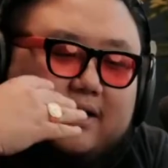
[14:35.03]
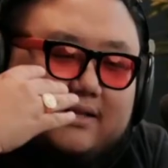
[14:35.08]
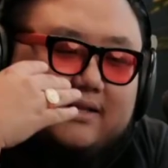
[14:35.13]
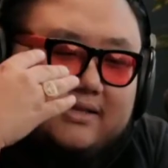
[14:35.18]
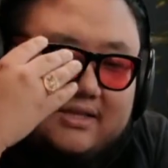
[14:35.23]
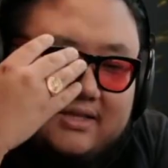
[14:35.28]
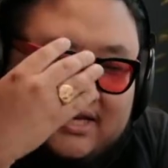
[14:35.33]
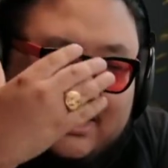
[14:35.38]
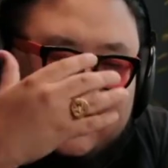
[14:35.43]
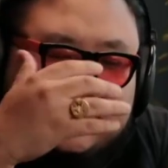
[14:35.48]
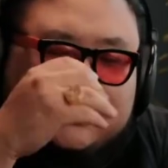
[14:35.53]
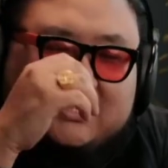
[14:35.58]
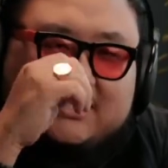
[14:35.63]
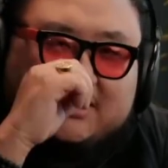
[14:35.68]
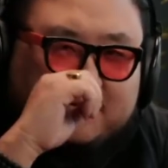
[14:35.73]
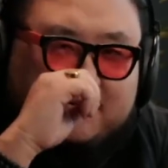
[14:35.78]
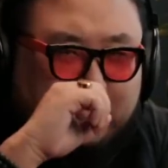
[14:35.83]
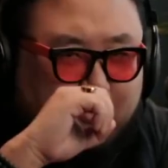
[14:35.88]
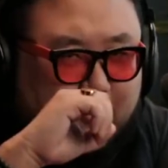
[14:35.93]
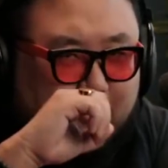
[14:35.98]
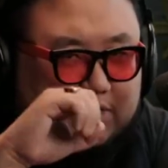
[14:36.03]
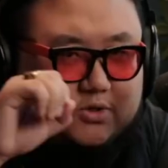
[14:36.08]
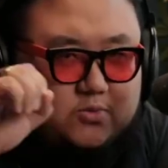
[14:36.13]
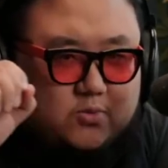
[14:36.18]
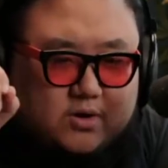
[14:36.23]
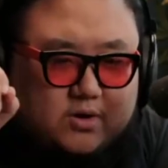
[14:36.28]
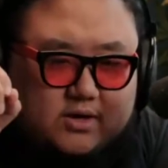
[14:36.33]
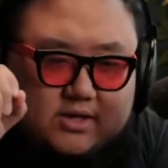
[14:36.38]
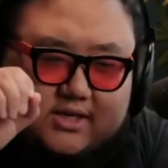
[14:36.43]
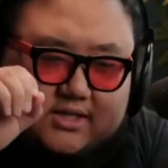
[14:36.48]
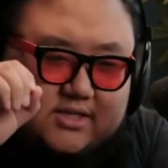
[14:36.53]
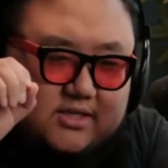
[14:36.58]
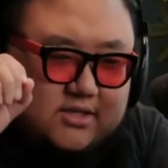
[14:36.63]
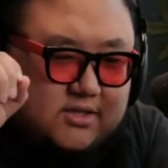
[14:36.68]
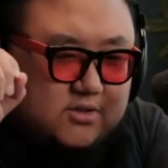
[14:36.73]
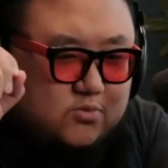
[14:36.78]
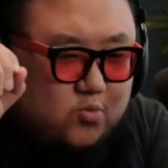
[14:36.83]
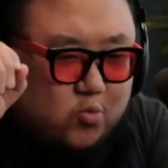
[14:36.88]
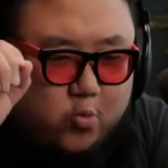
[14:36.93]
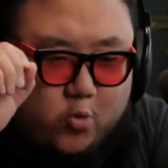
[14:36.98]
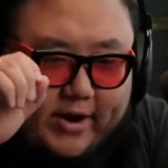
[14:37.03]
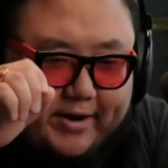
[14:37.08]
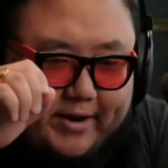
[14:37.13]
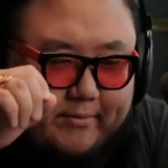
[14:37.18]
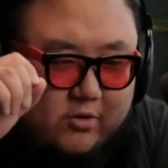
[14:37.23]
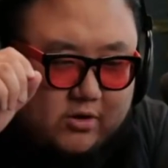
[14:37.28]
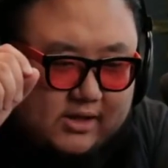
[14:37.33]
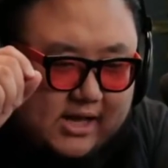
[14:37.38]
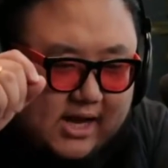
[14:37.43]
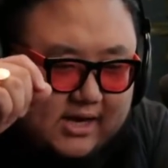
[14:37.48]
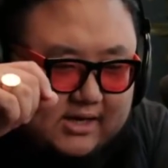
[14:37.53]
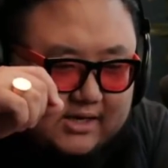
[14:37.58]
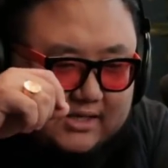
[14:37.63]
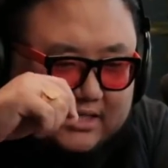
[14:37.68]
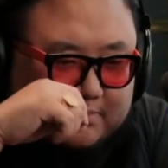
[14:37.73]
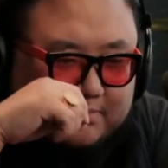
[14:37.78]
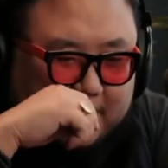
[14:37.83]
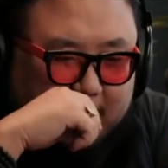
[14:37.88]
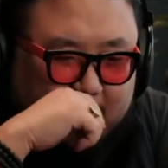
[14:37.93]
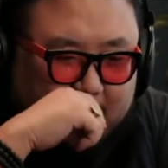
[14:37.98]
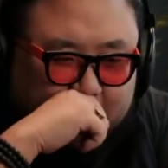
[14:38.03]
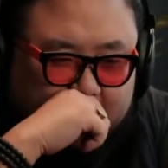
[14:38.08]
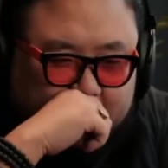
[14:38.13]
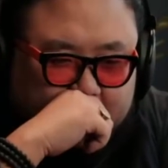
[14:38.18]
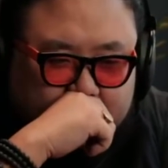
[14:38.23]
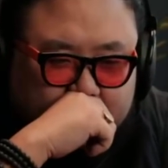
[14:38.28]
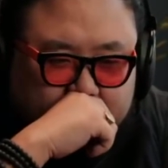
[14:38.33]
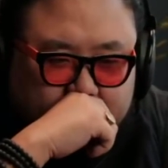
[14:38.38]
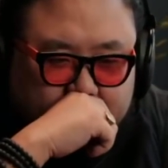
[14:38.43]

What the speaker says: and this is the portion where it gets way more Latin-inspired.